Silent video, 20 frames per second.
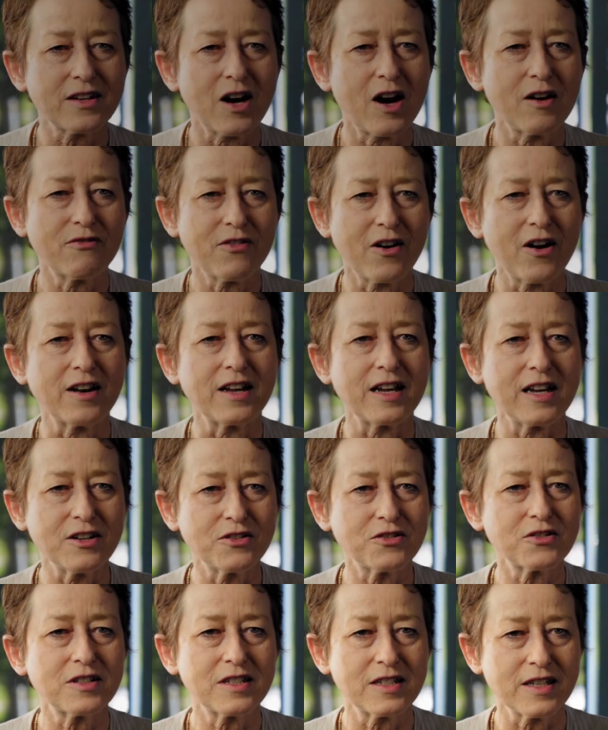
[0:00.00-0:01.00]
I find
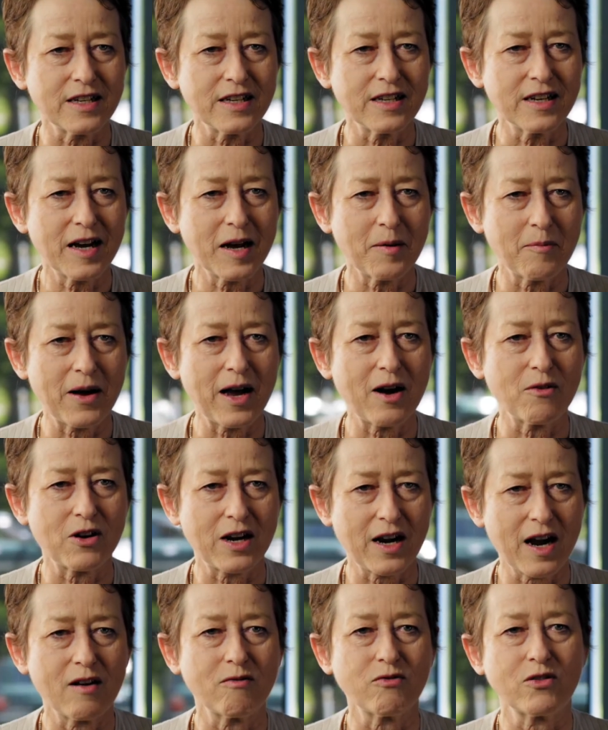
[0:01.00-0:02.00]
interesting about
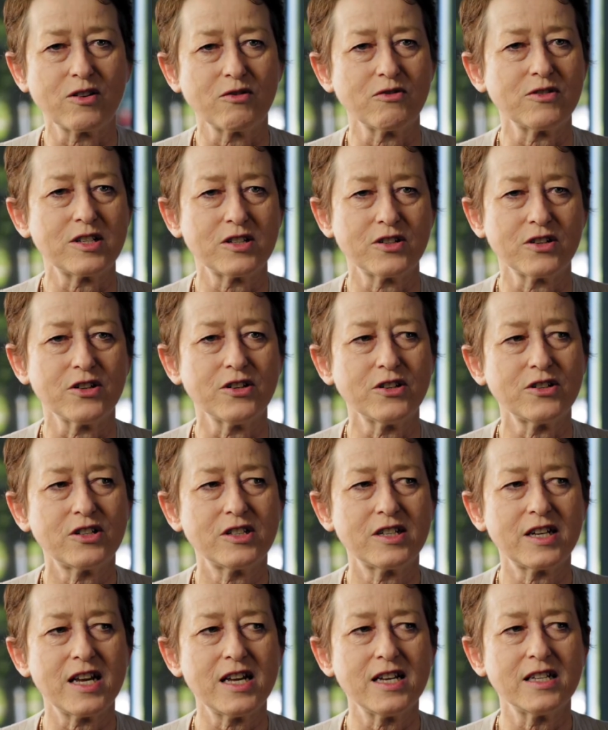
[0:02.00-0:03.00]
recovery
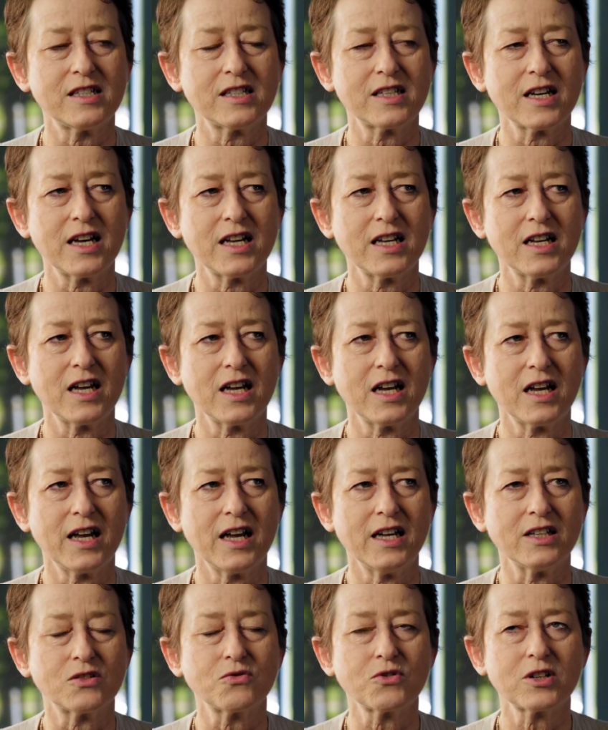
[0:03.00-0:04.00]
research is that
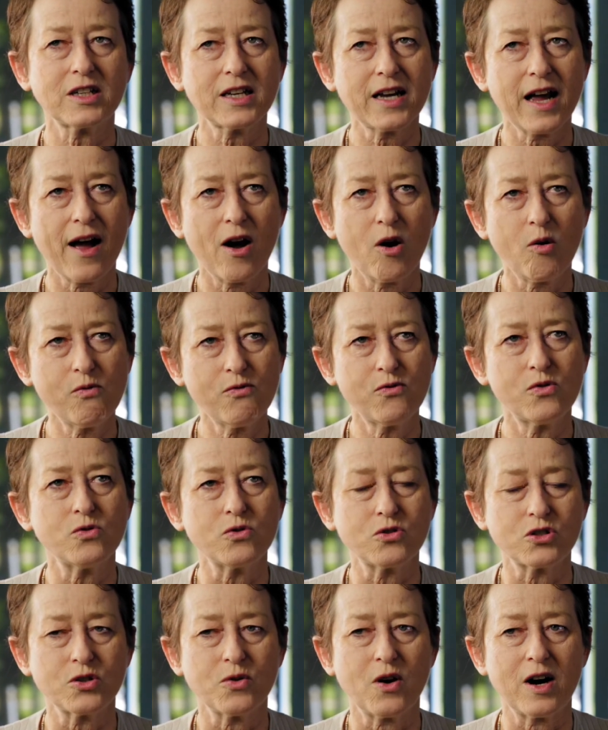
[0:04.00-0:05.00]
it's really helpful
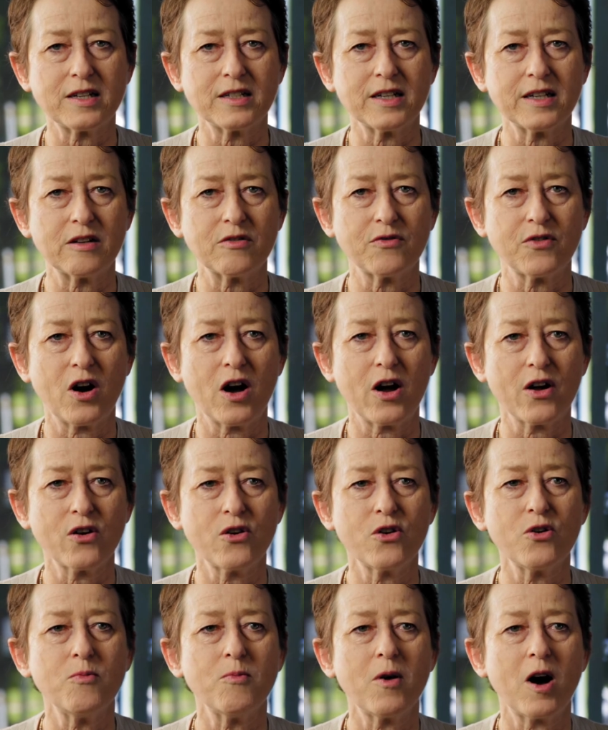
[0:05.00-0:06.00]
to identify
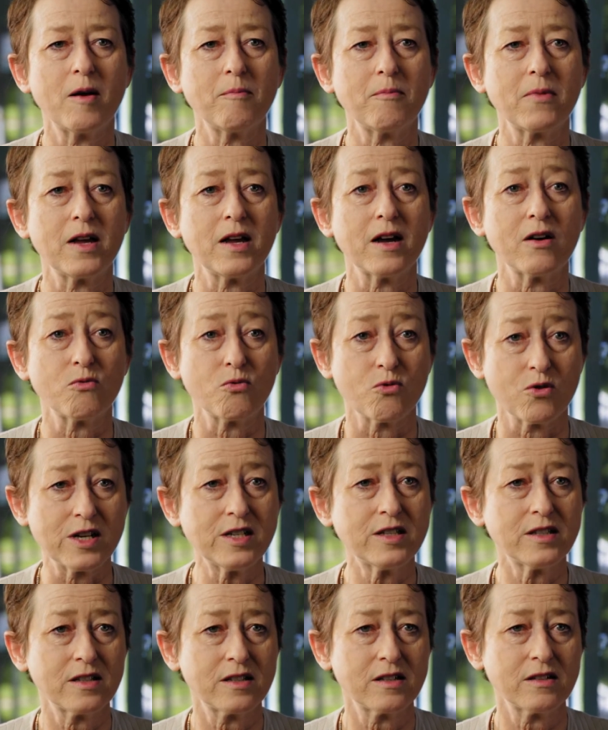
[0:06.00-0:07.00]
who might be at
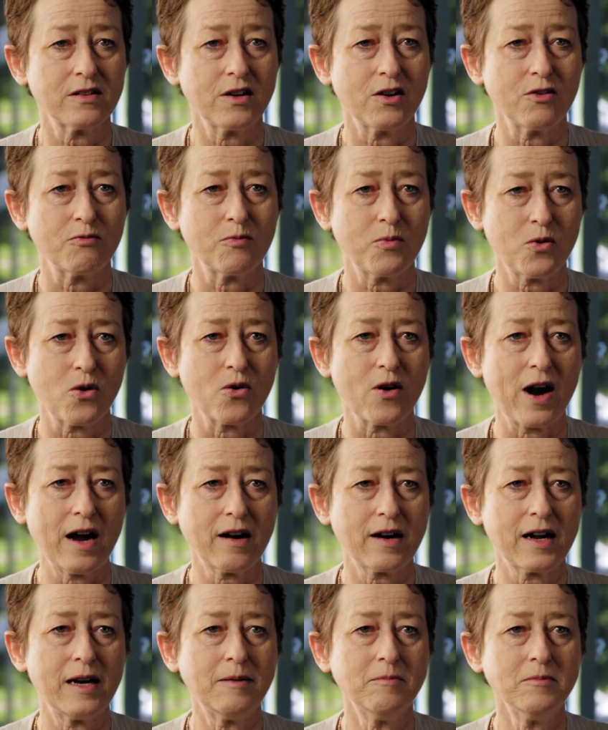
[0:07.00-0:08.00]
risk of poor
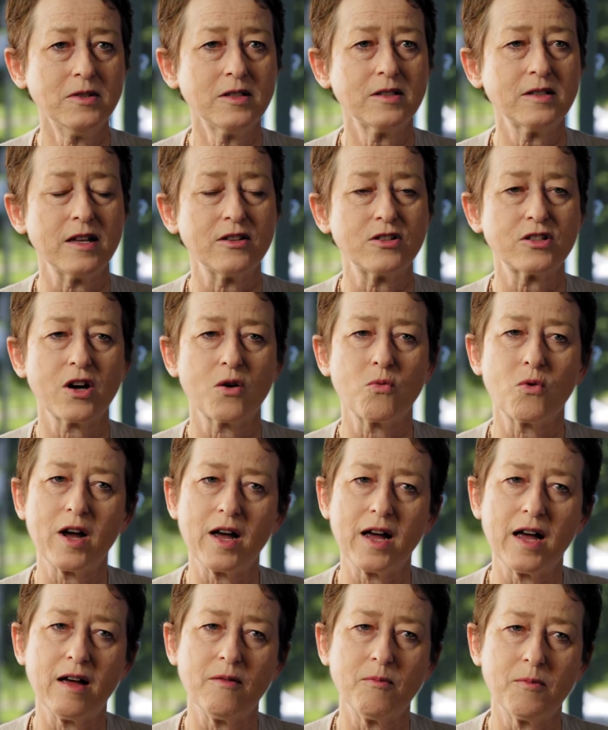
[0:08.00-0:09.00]
outcomes, and so
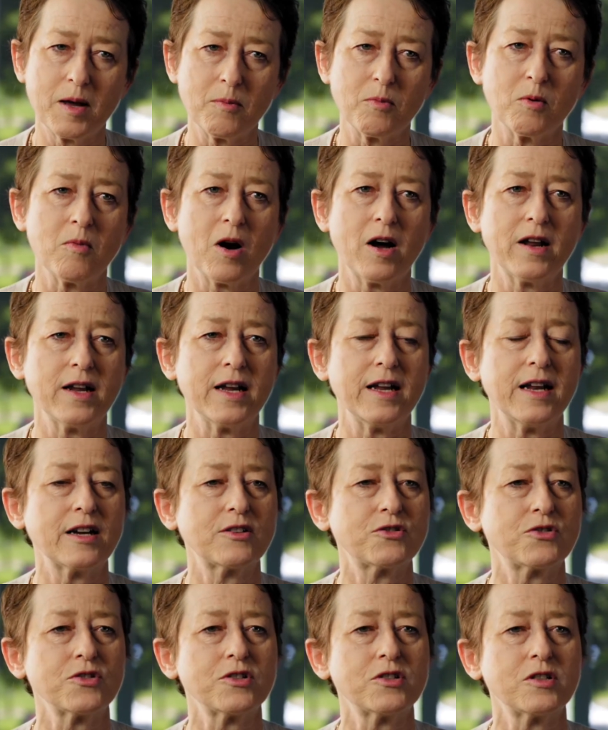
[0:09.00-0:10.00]
where people might need
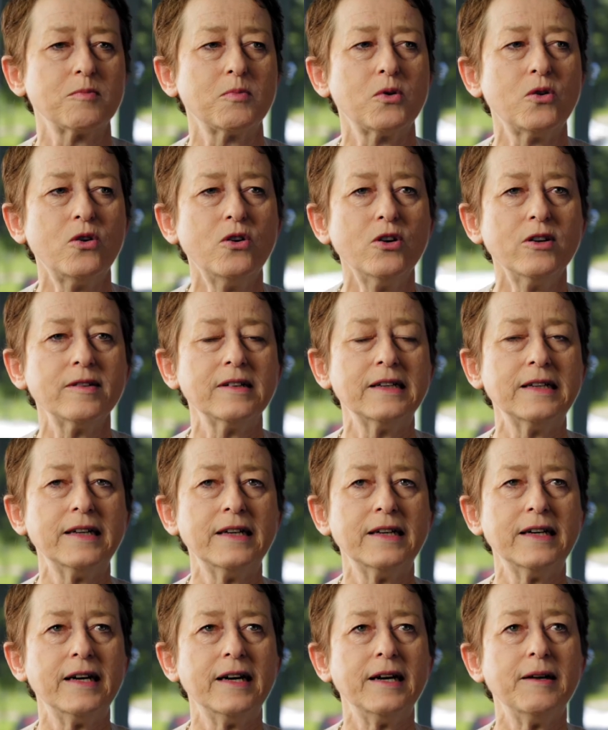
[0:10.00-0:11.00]
extra support.
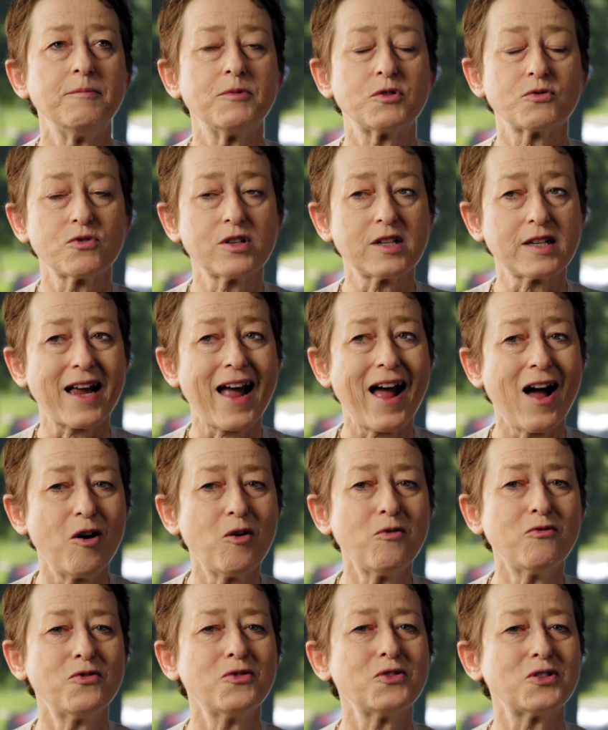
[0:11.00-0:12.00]
It's really
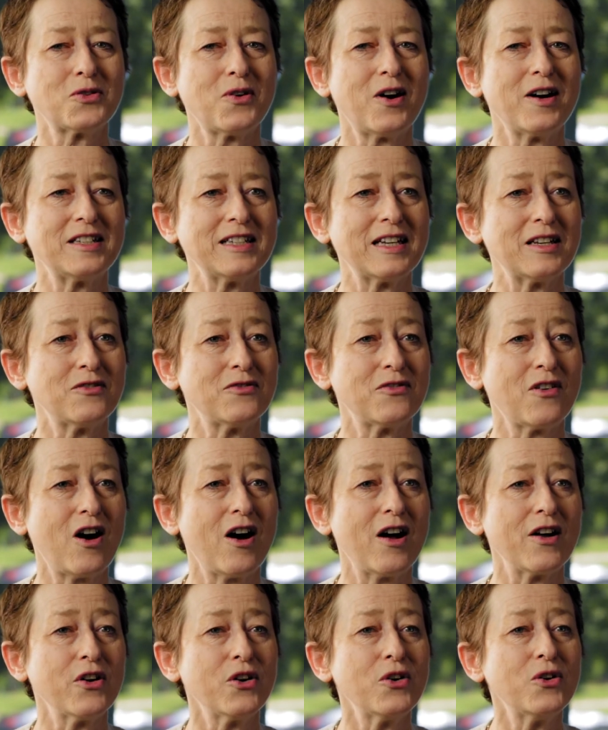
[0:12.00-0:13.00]
helpful to
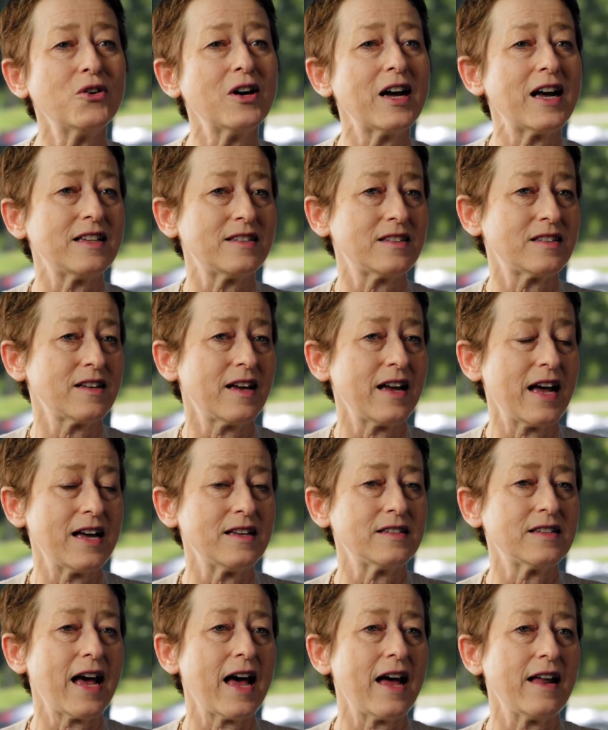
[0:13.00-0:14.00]
identify who has
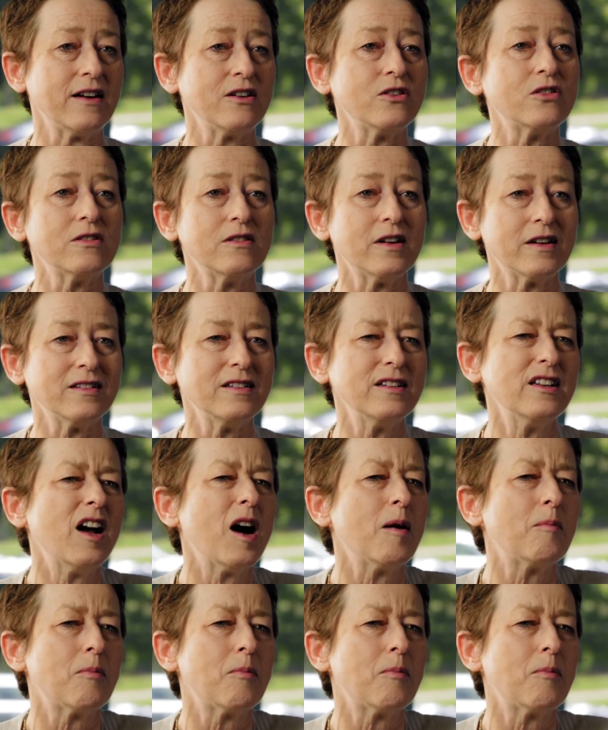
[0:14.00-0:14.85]
had a